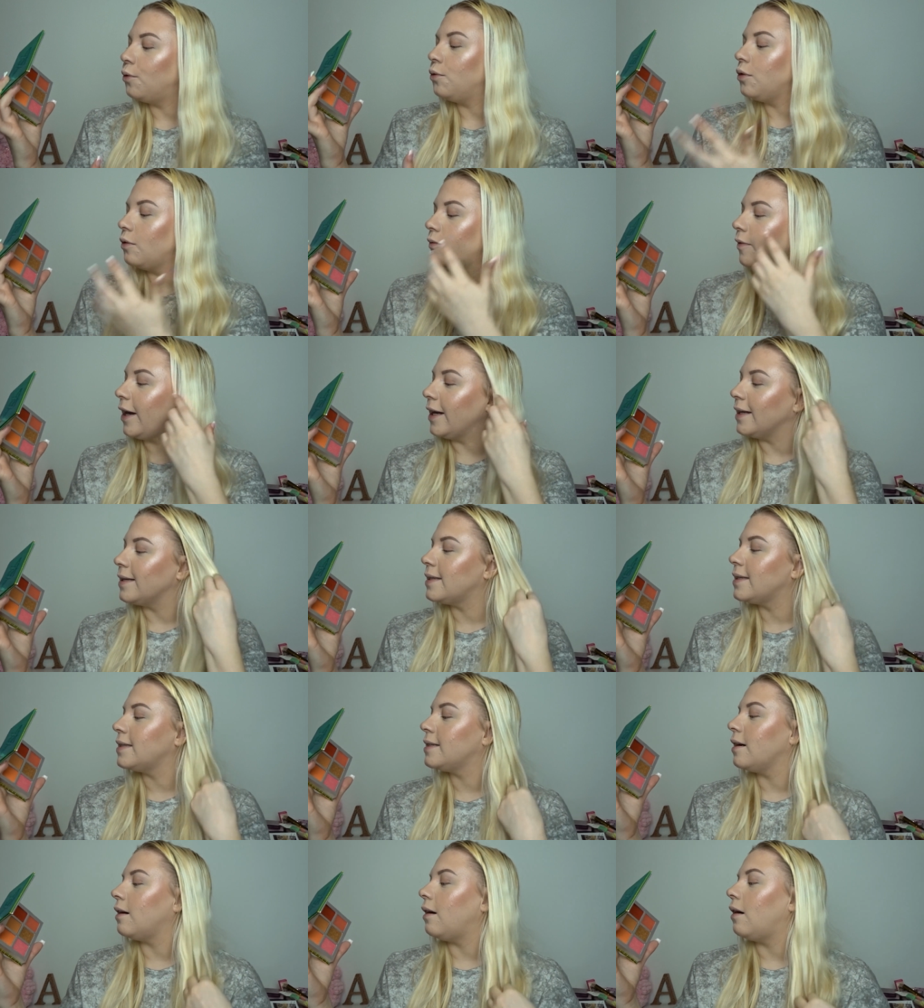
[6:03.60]
all the
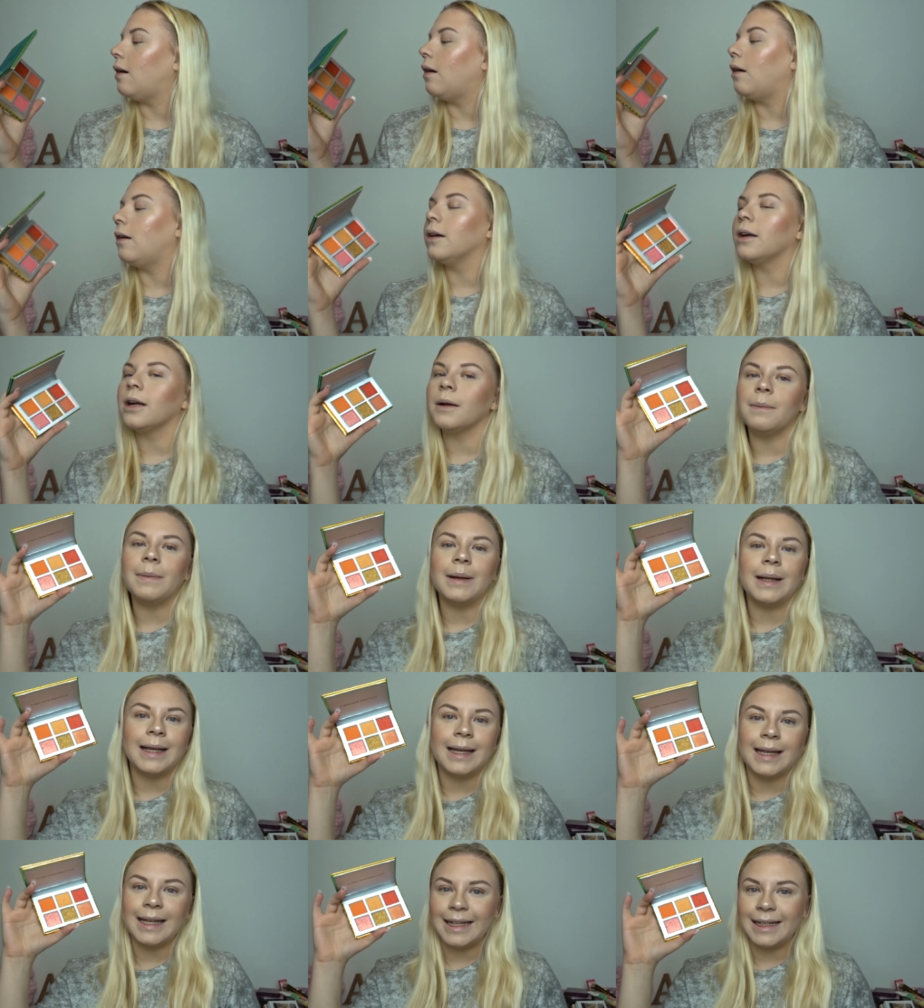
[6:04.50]
rest are
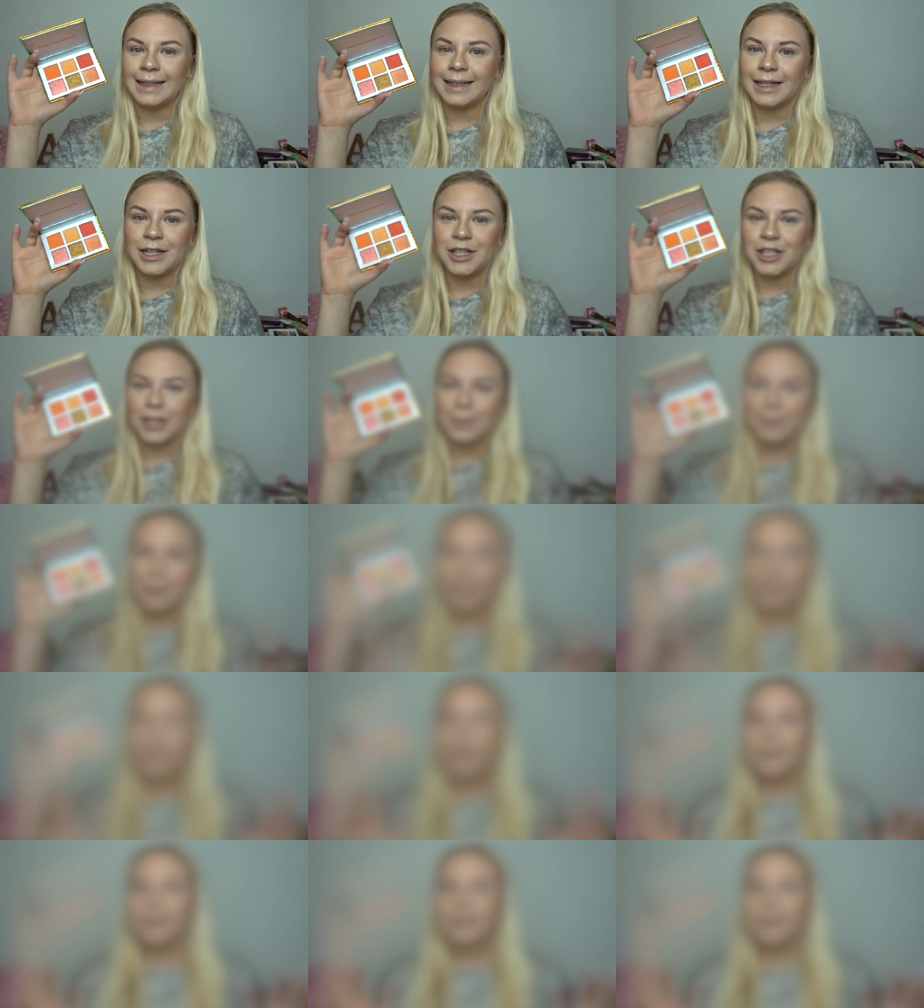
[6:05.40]
completely shimmer.